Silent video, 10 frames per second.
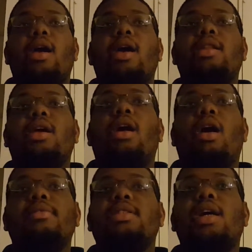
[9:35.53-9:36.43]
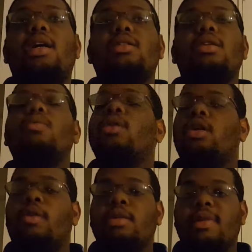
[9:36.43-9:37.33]
And then all of a sudden, we're
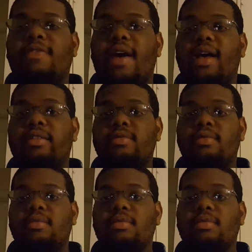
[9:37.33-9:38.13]
nowhere to be found.